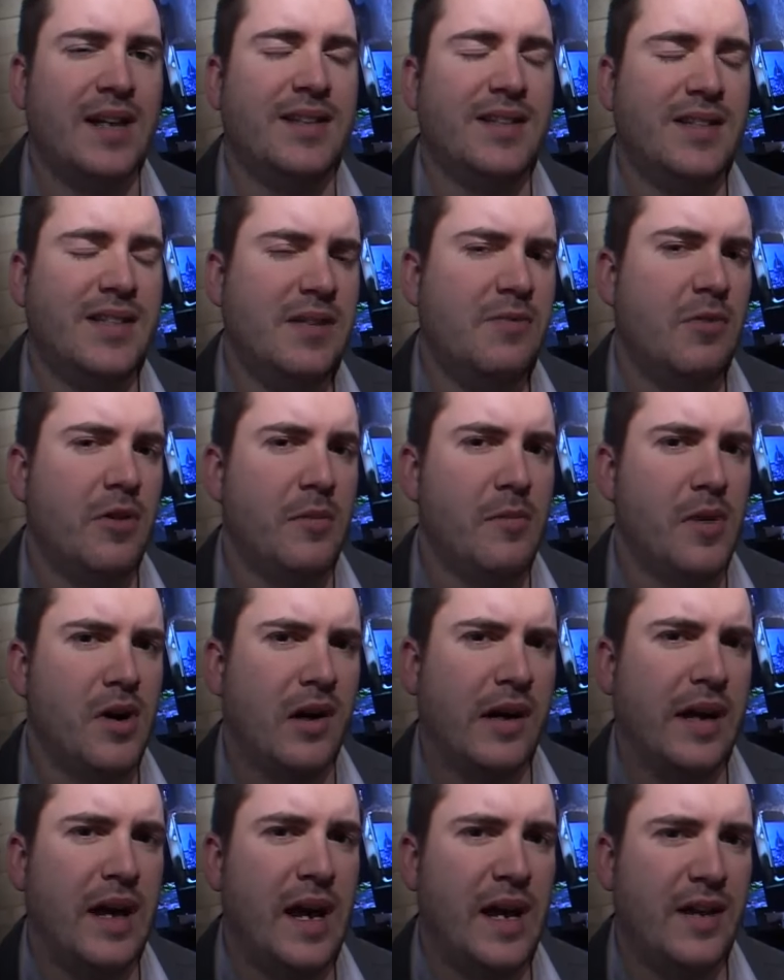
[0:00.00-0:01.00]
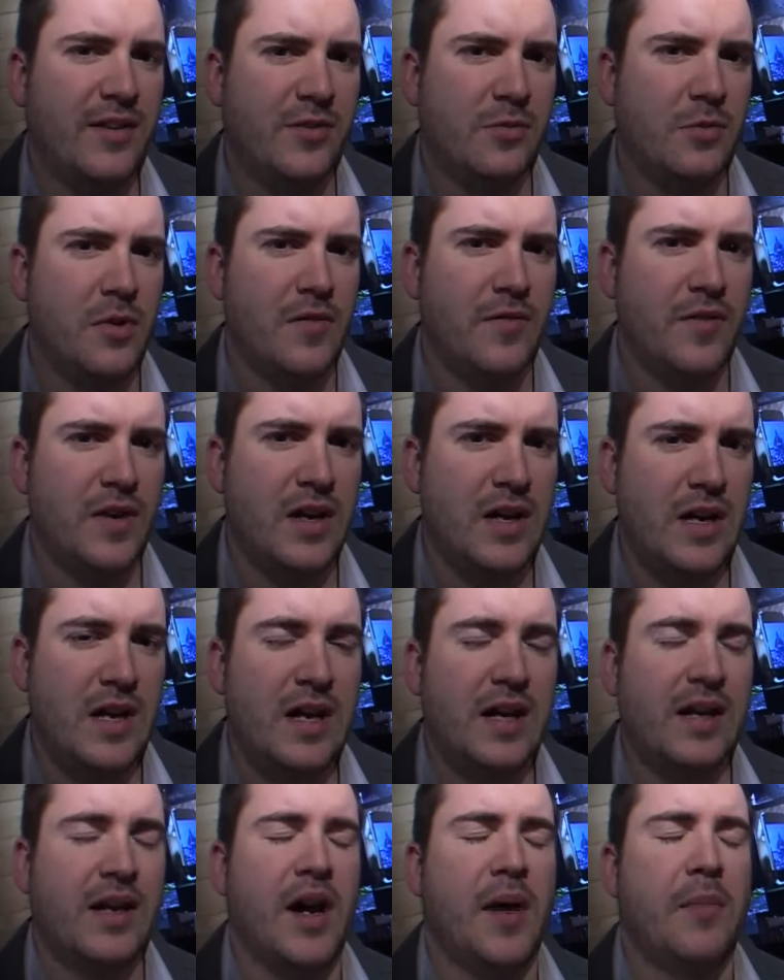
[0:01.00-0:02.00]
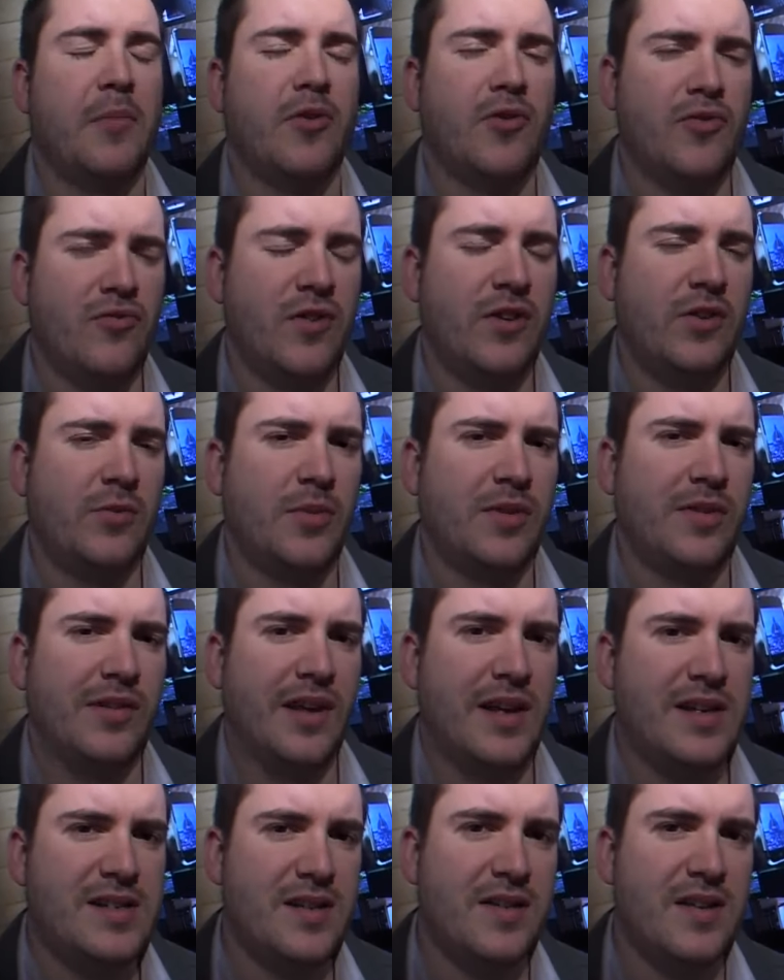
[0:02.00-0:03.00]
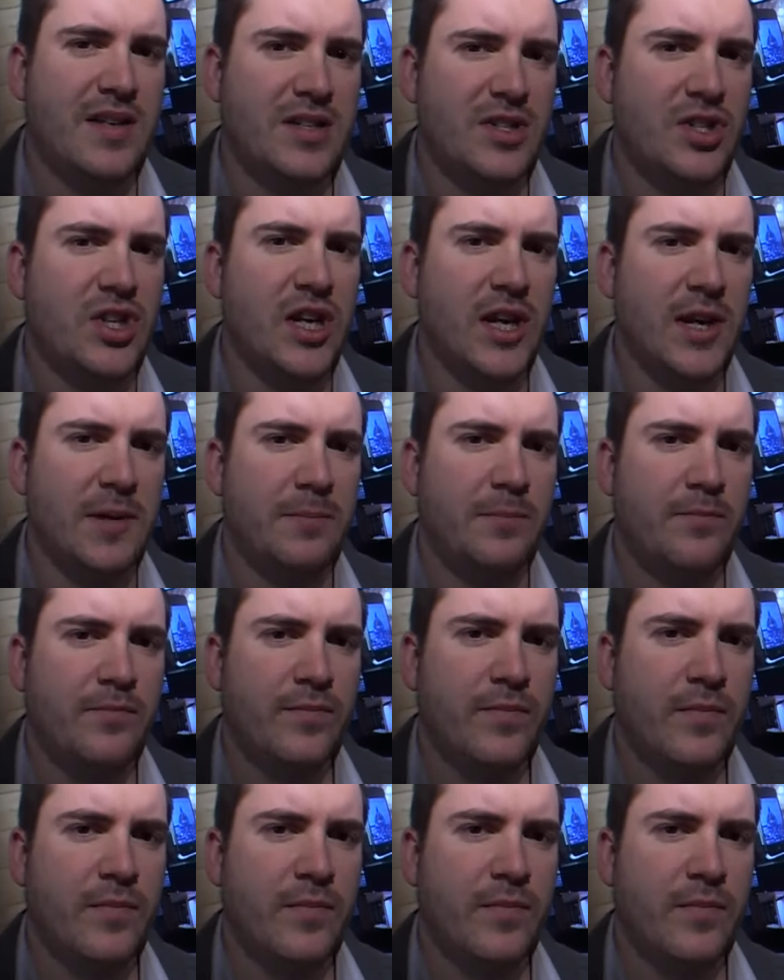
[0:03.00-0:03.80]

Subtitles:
and see what the market has to offer come Christmas later this year.